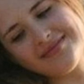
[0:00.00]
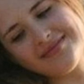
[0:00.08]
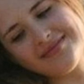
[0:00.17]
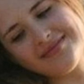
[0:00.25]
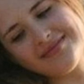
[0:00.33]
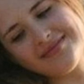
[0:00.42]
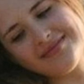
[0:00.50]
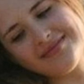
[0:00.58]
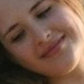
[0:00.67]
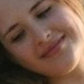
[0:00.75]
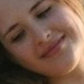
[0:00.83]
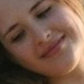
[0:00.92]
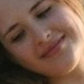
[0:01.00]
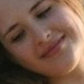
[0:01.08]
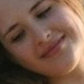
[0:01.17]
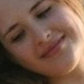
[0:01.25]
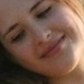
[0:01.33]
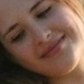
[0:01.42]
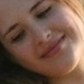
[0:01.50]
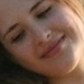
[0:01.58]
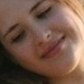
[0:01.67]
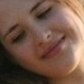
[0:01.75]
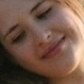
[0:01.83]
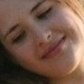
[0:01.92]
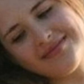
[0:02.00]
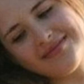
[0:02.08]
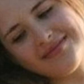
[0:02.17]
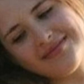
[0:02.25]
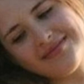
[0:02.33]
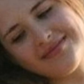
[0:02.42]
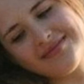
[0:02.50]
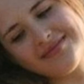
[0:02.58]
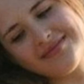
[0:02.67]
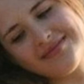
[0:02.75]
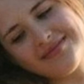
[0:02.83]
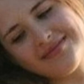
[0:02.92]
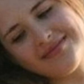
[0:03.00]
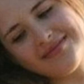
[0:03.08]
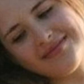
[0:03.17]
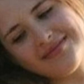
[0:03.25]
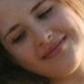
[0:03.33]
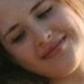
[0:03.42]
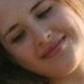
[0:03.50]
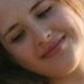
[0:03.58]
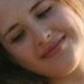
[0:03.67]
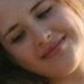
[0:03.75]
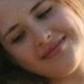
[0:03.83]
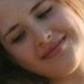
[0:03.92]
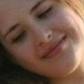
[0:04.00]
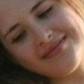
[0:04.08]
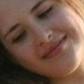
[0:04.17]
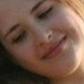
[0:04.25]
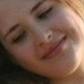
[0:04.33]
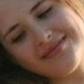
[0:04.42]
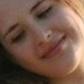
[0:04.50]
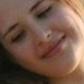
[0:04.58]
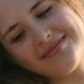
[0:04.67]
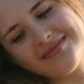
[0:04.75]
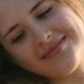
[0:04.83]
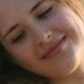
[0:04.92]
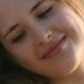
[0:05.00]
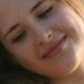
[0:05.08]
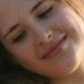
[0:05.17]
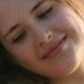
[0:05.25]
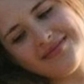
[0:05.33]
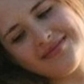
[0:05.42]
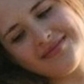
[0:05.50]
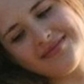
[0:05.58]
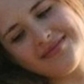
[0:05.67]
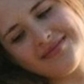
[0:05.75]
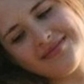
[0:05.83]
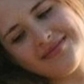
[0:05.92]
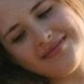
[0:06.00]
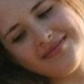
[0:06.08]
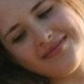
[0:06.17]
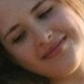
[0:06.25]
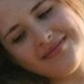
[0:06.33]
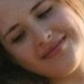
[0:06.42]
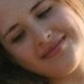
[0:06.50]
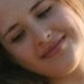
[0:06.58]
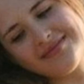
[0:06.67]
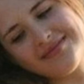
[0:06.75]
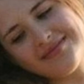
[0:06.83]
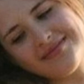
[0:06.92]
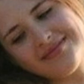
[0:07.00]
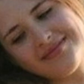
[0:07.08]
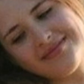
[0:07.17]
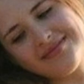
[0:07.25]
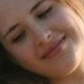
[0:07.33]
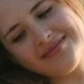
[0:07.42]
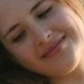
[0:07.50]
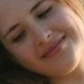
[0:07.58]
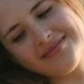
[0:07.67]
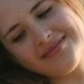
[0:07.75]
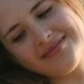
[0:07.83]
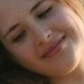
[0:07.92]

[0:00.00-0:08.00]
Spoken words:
This is a still picture; no speech is visible.